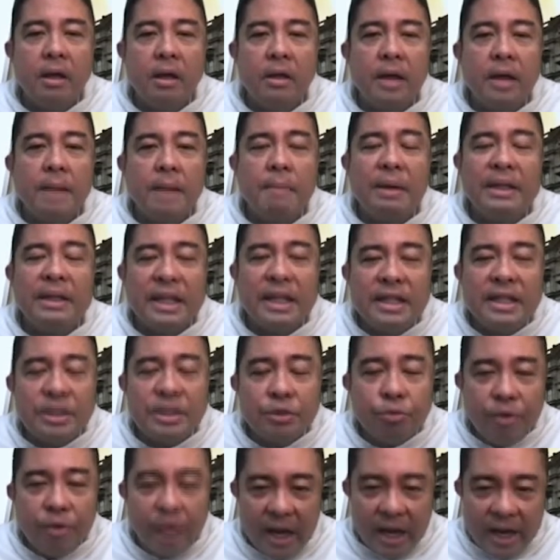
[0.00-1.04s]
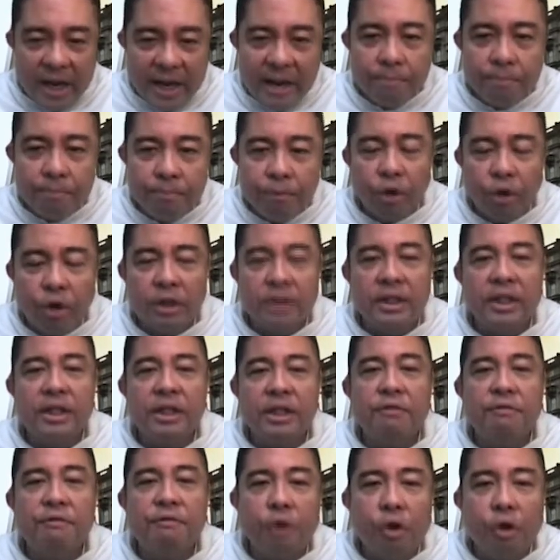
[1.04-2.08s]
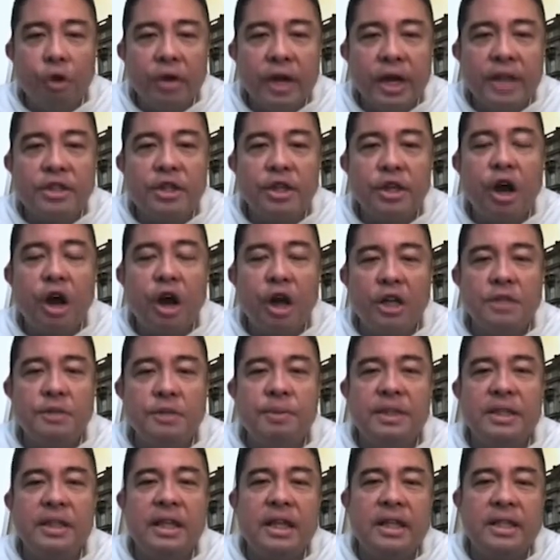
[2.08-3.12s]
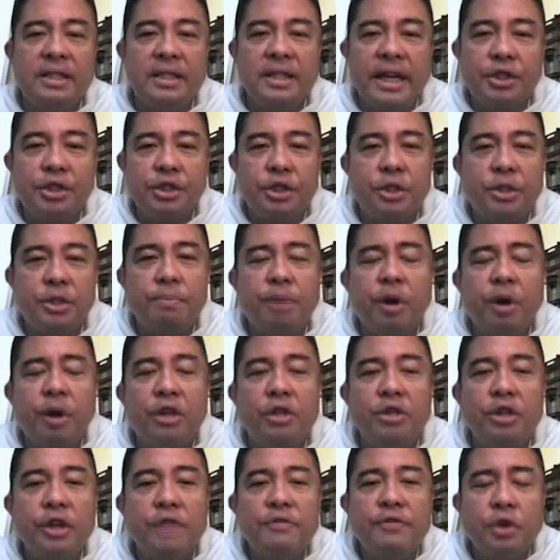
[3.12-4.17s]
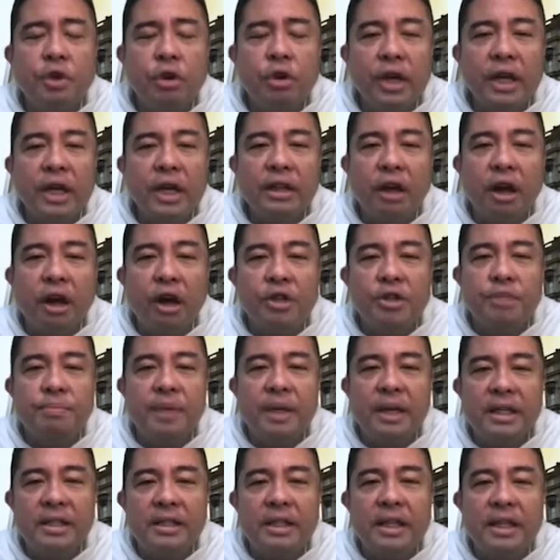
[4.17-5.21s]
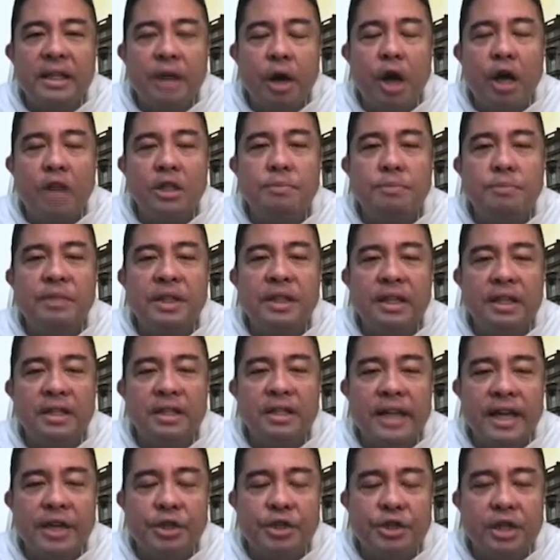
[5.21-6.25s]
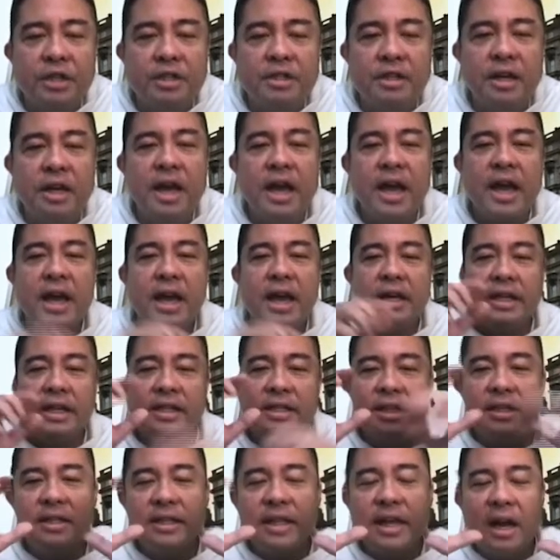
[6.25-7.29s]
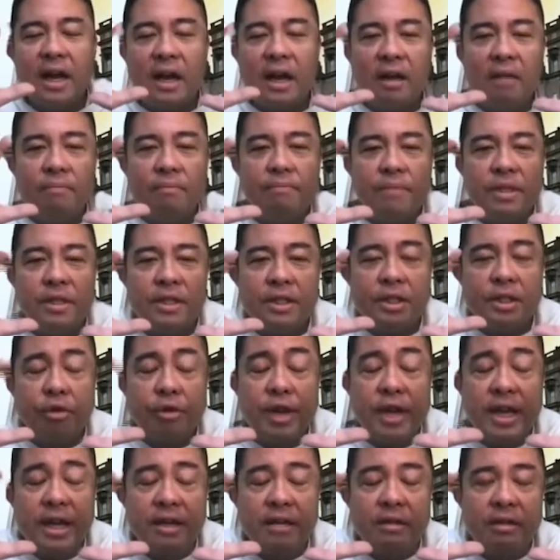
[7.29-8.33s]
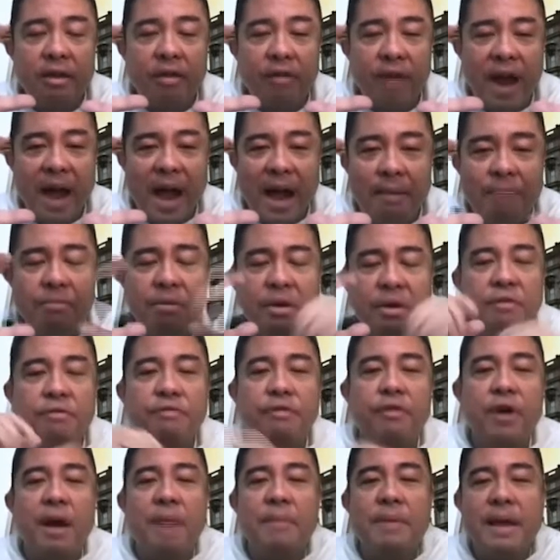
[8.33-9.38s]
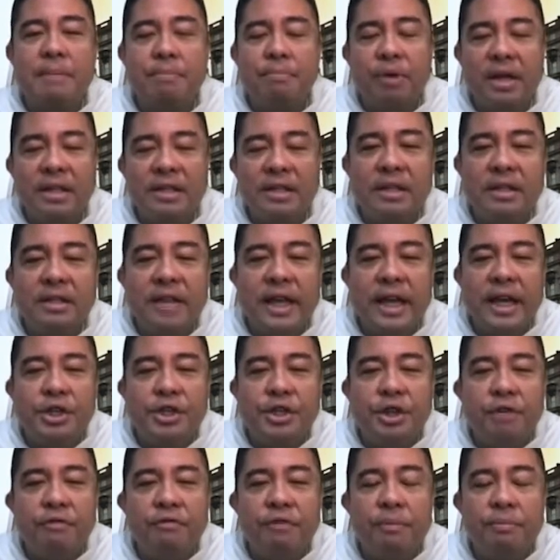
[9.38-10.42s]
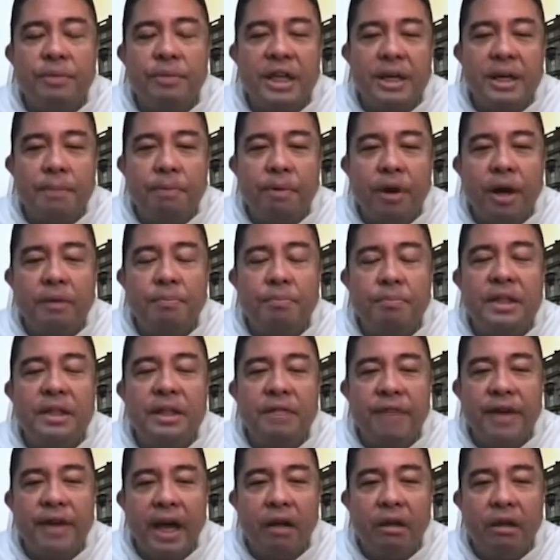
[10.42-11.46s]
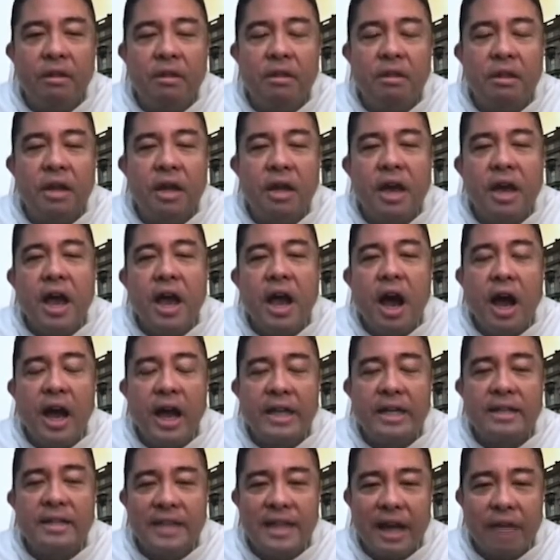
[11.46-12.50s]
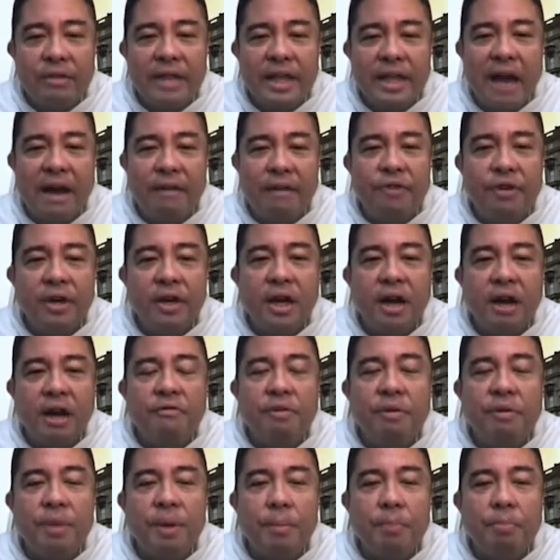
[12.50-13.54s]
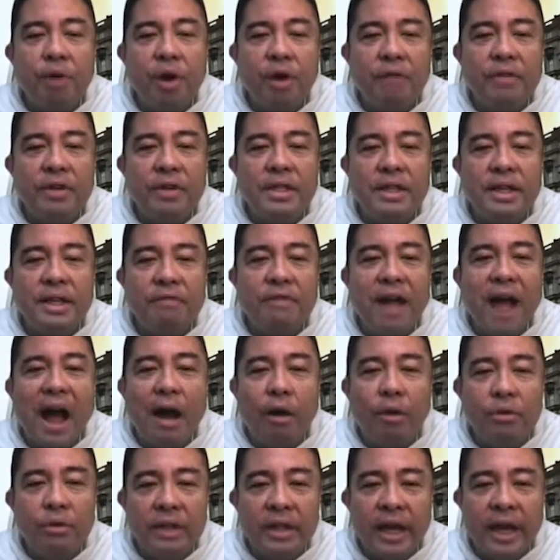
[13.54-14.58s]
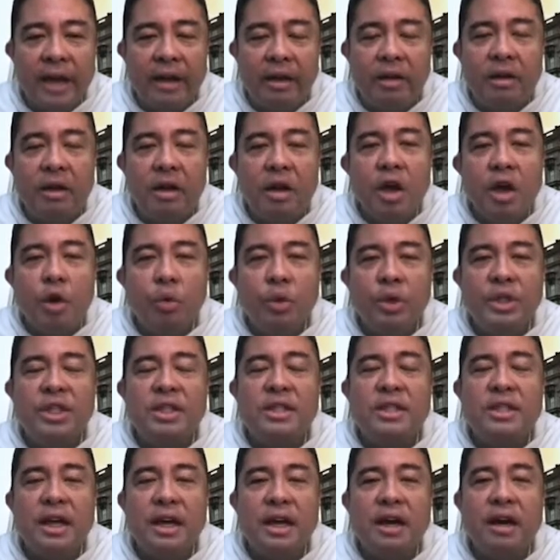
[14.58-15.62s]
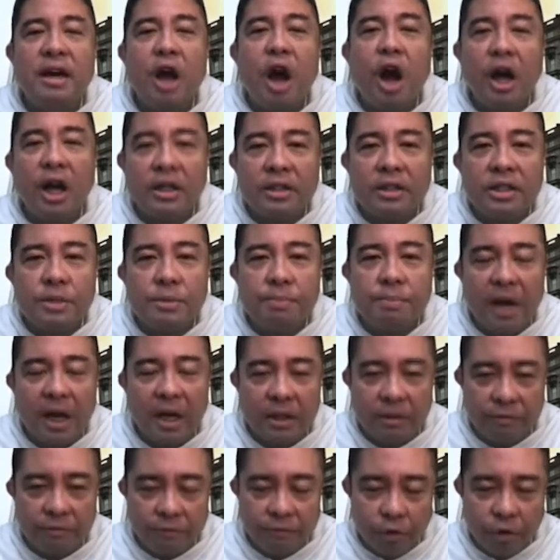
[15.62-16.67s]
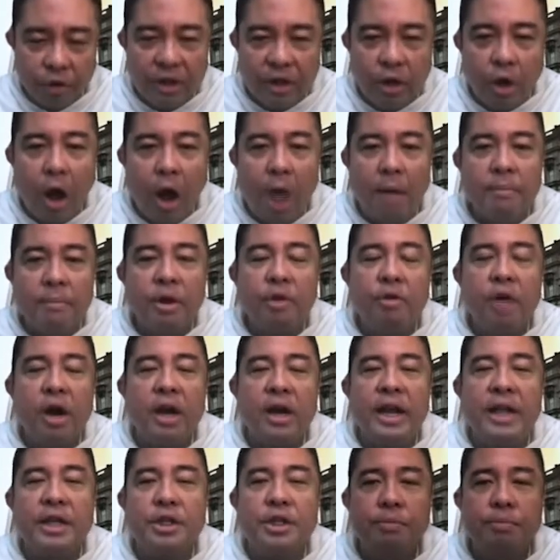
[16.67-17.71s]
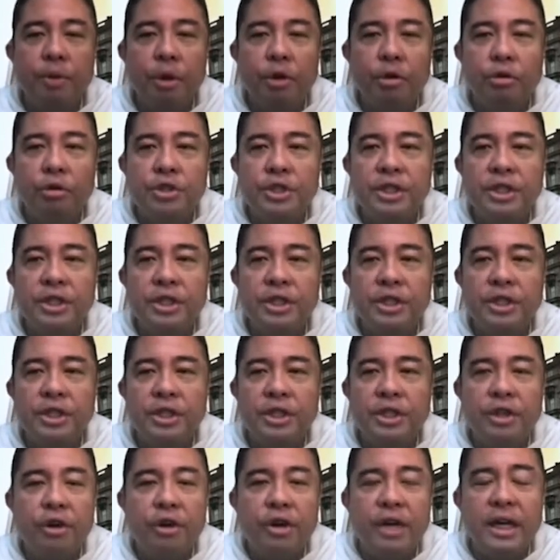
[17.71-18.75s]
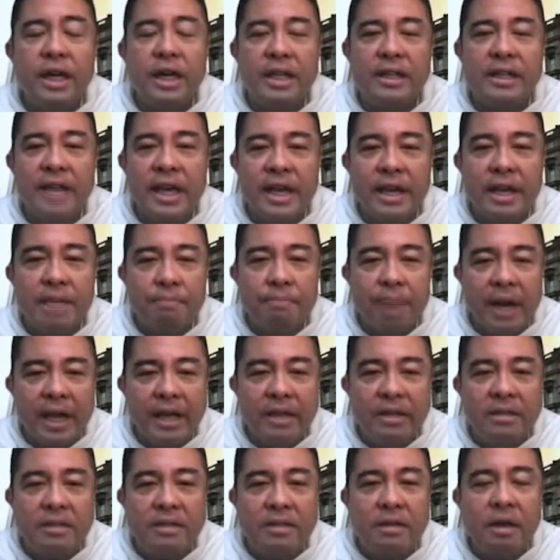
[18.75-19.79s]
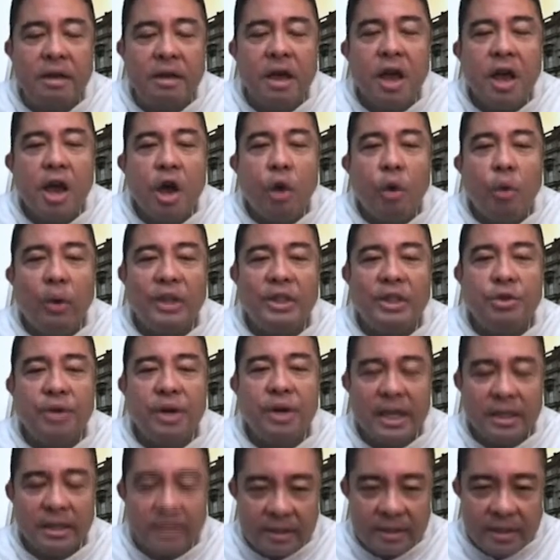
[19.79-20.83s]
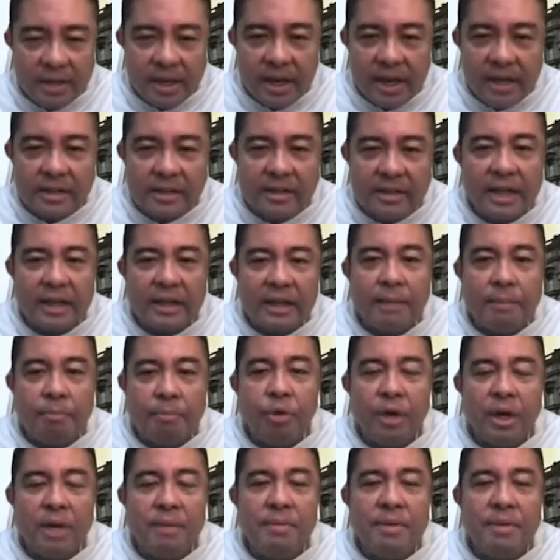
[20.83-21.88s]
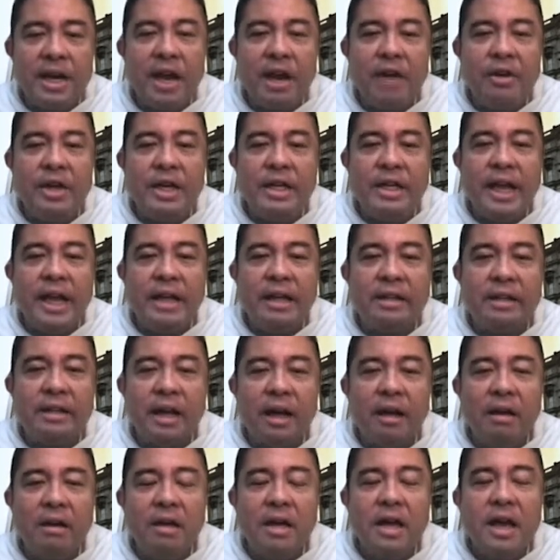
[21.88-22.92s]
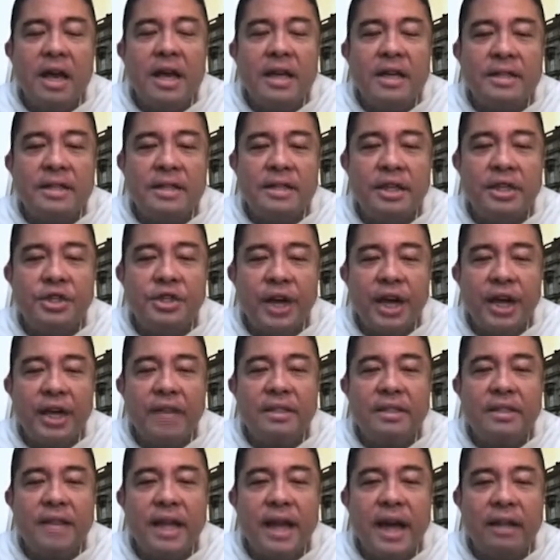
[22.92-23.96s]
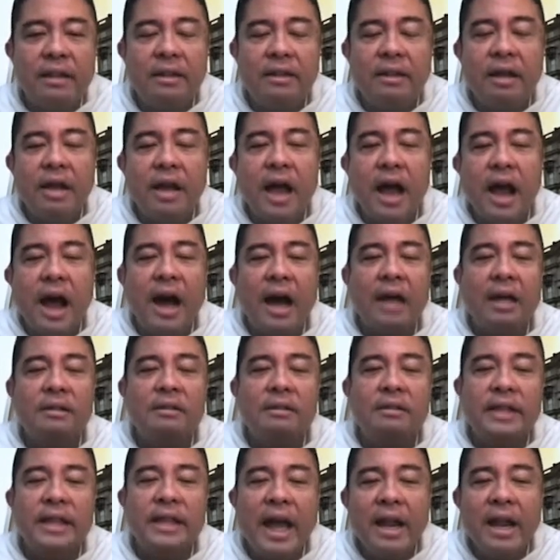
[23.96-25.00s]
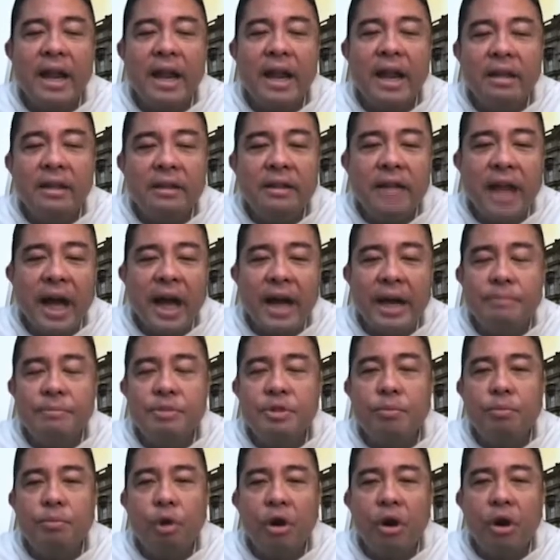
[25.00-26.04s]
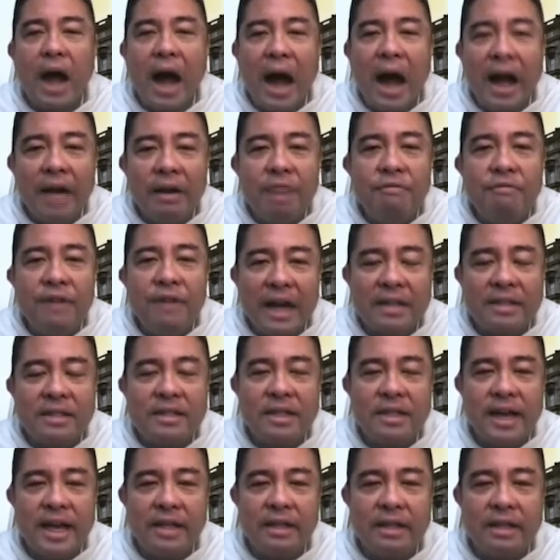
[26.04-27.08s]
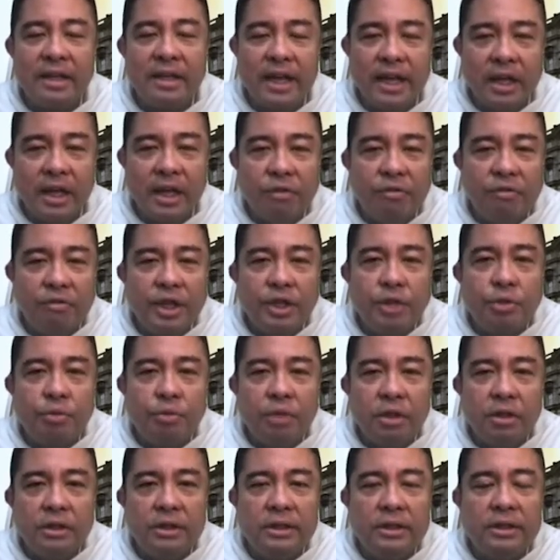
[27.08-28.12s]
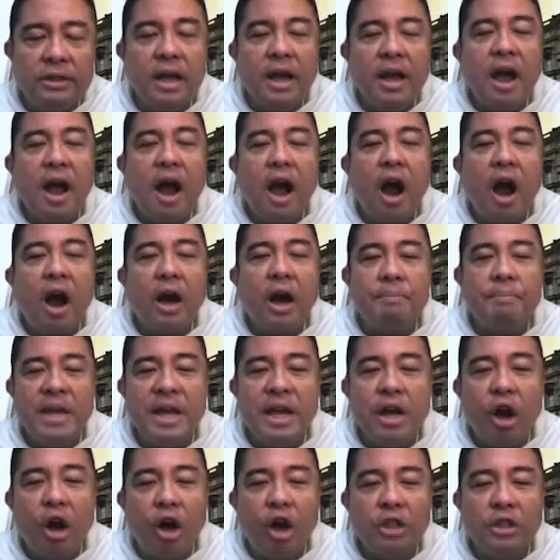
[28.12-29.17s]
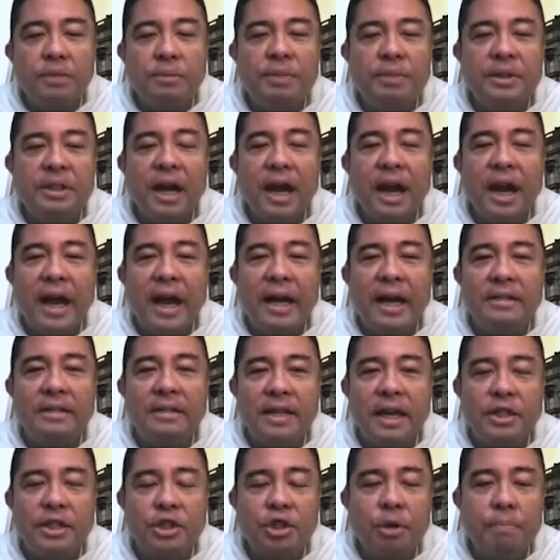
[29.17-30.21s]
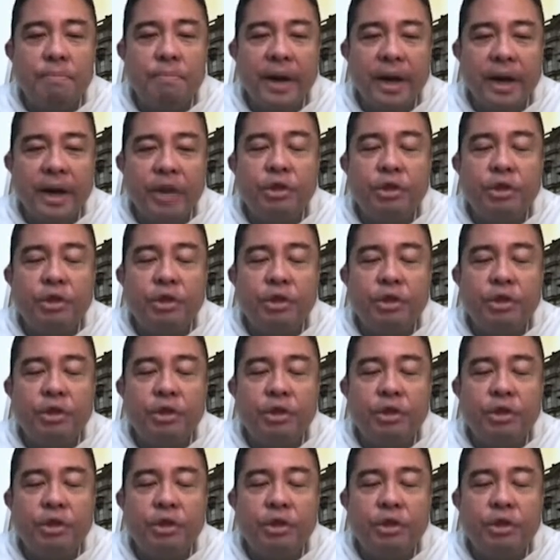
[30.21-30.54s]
But it is really important to focus on hospitalization spots. So if you look at the hospitalizations, this is a screen grab from a presentation from the Department of Health in South Africa, from the province of Gauteng, which is the hotspot for the Omicron explosion that is currently taking place. What you can see is that the preliminary data suggests that 10 times more unvaccinated individuals are being hospitalized as compared to